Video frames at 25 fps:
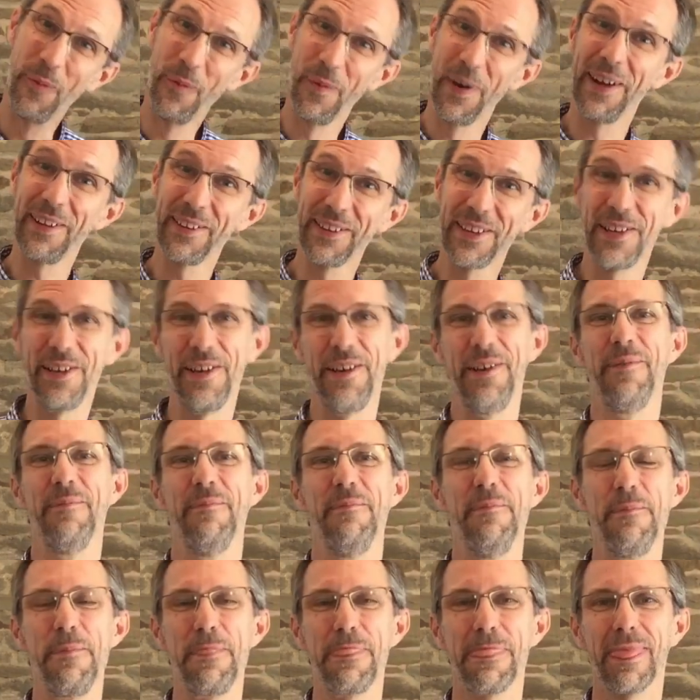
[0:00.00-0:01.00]

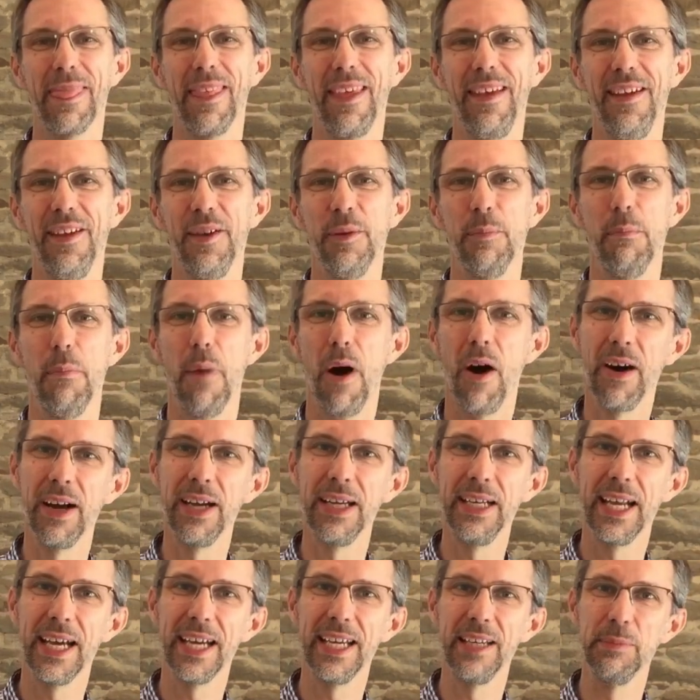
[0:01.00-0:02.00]
Welcome. My
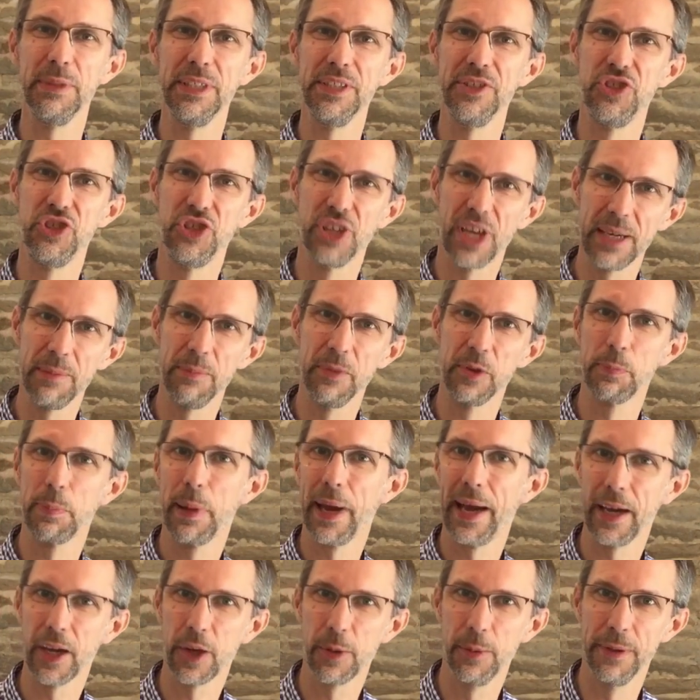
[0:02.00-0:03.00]
name is James
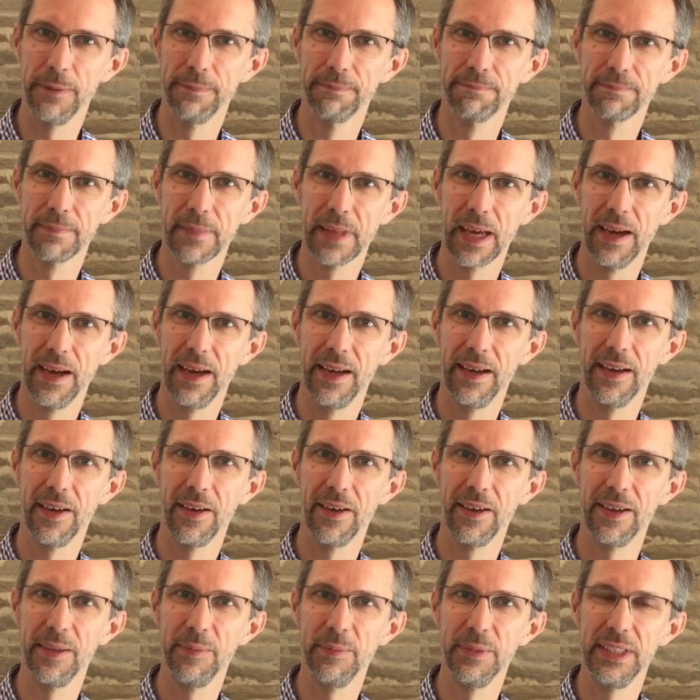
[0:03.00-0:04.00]
Packman, and
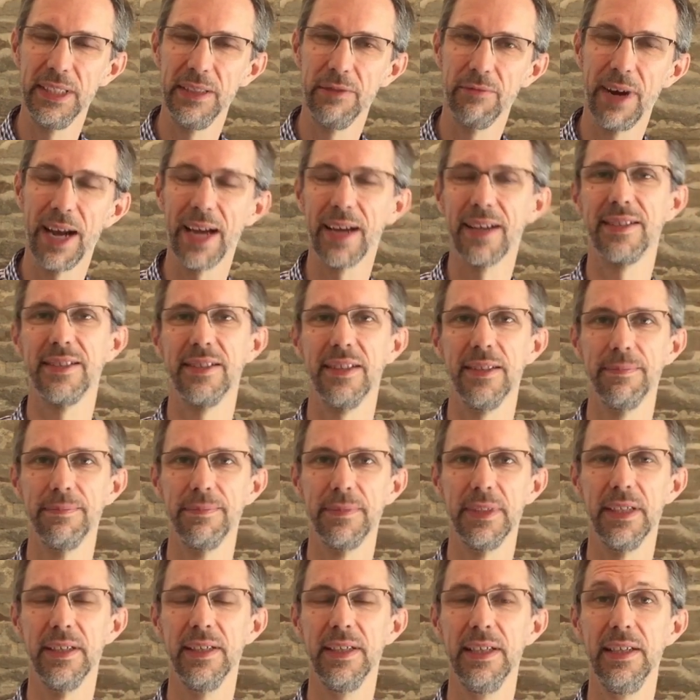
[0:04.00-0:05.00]
I'm the rector,
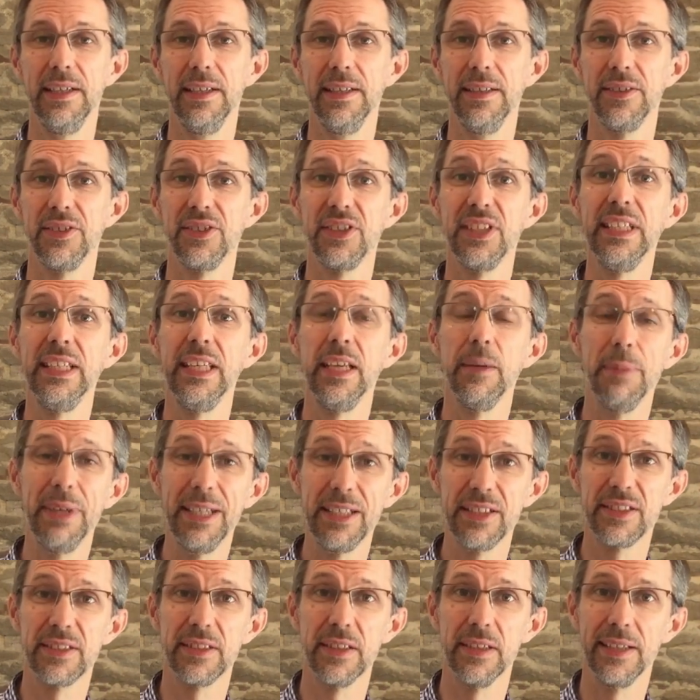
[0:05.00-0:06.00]
the senior
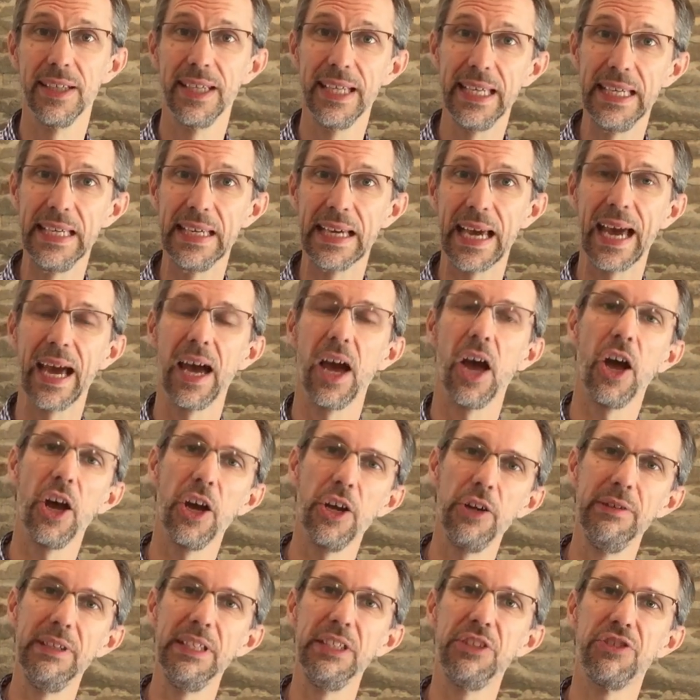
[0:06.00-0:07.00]
minister here at
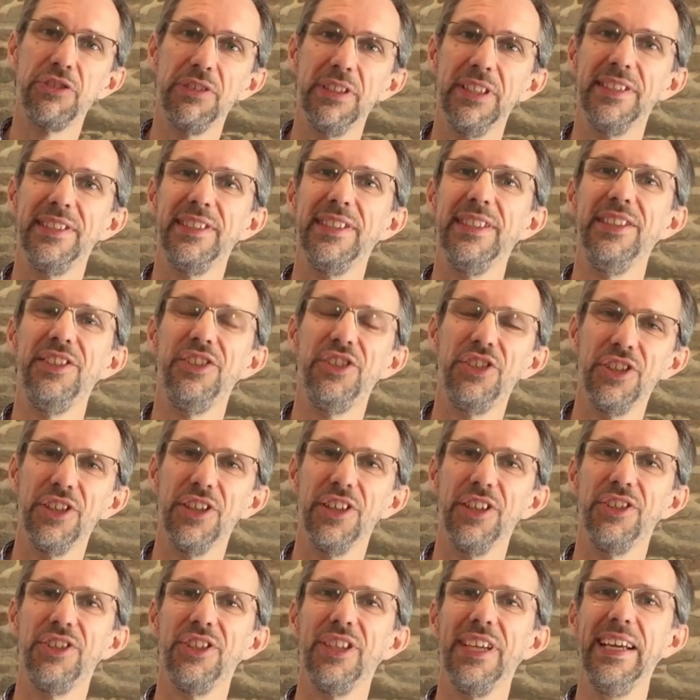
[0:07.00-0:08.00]
Holy Trinity
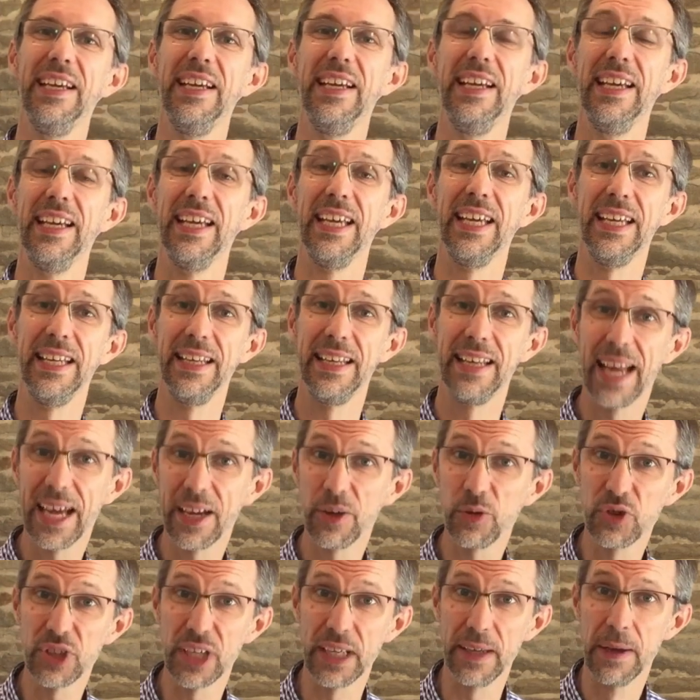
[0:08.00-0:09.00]
Church in
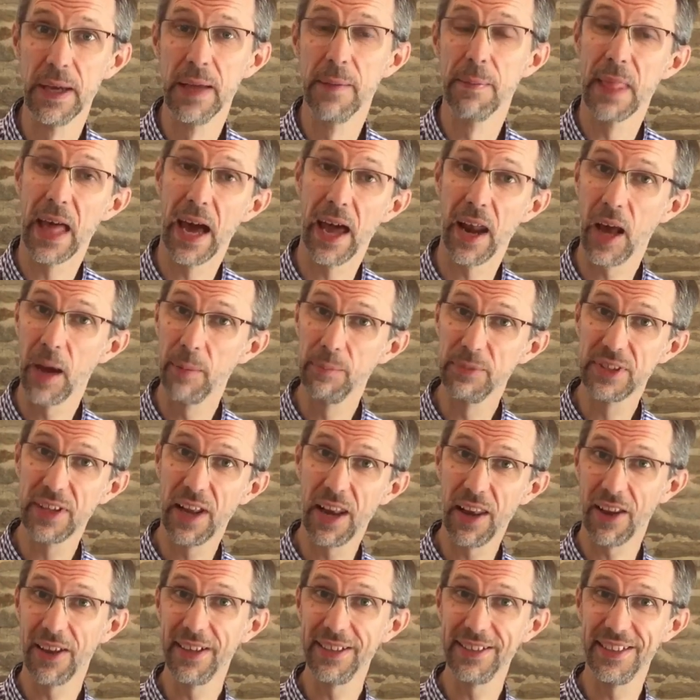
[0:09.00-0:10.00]
Nailsea. And I'm
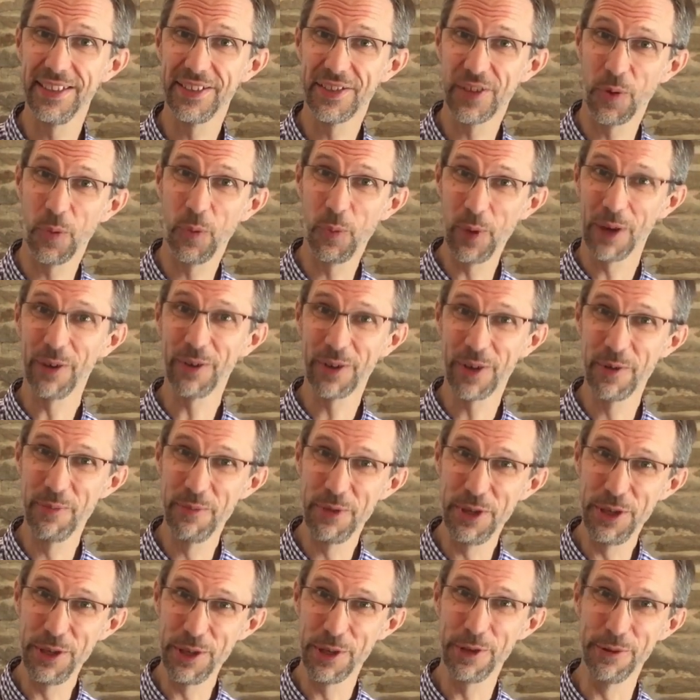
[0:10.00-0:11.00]
delighted to welcome
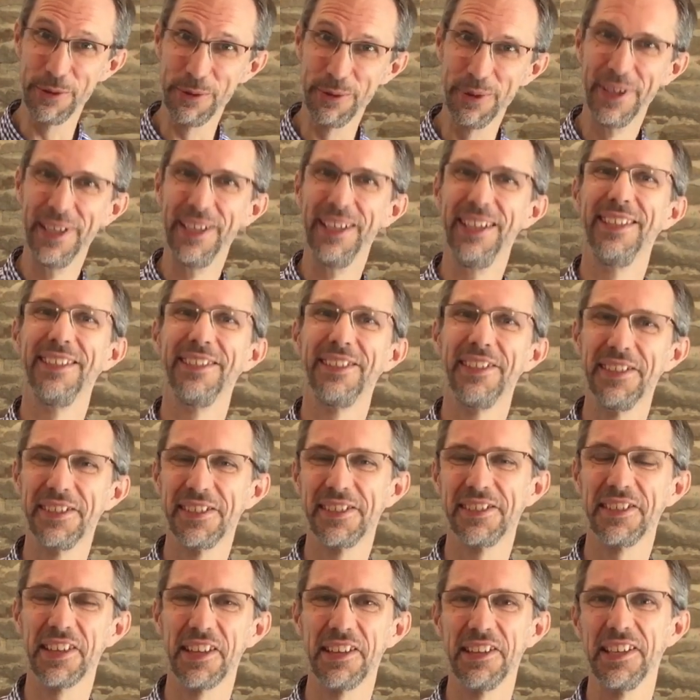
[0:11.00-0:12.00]
you to
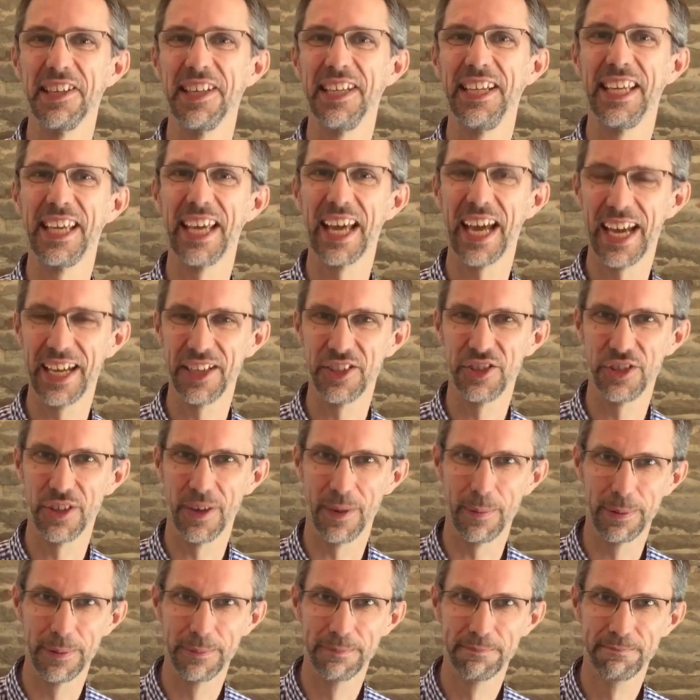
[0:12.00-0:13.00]
Sunday
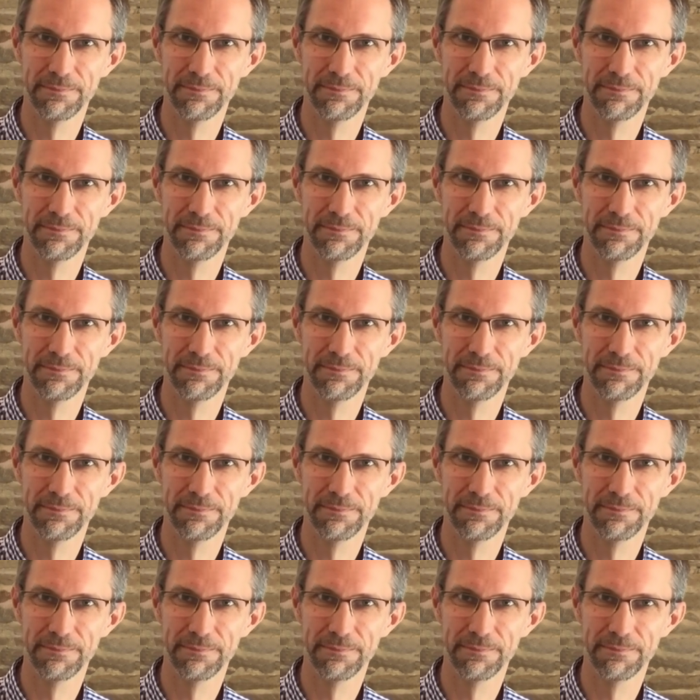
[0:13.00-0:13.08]
Catchup.